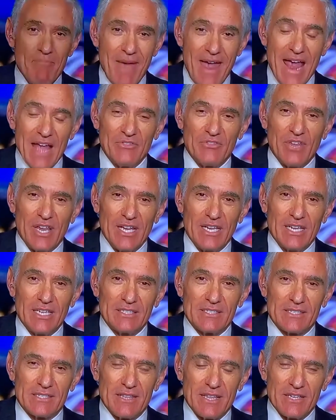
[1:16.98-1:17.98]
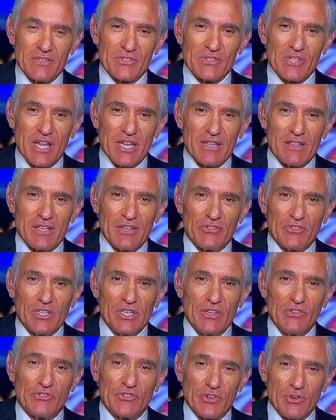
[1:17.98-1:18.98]
mandating things like this.
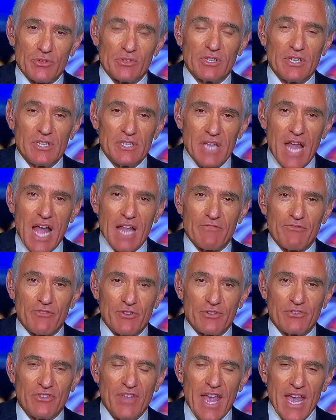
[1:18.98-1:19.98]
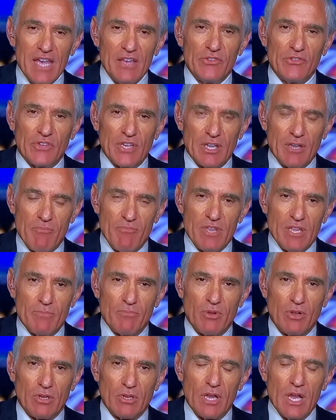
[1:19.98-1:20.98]
And he's certainly not for tasing
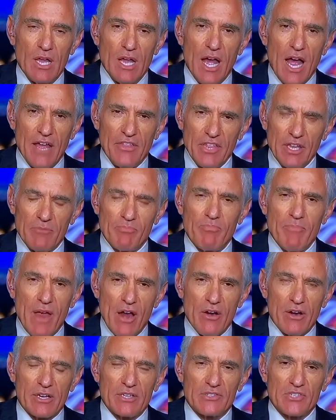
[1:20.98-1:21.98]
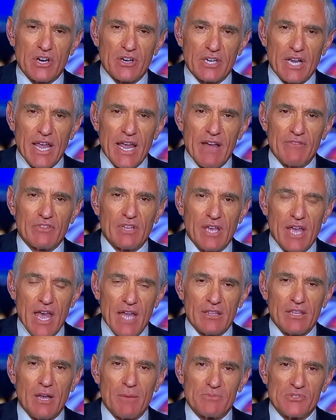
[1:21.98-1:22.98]
people. I think Americans are going to have to
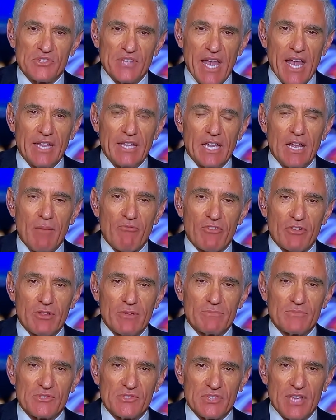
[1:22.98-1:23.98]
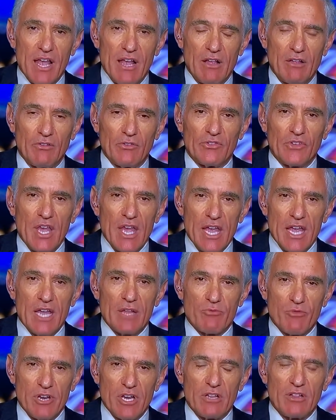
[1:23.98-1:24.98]
end up standing up for themselves
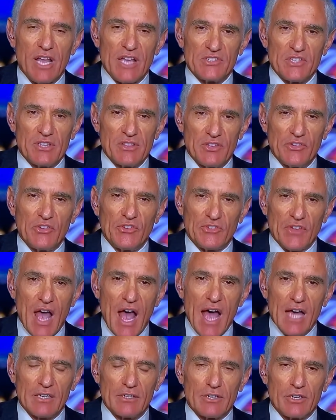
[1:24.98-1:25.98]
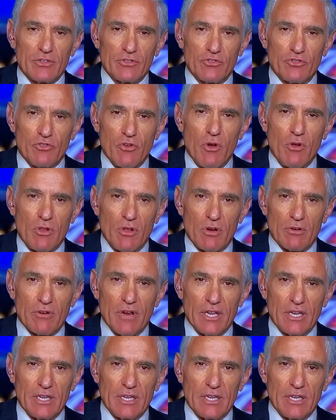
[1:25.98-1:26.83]
and realizing this is out of control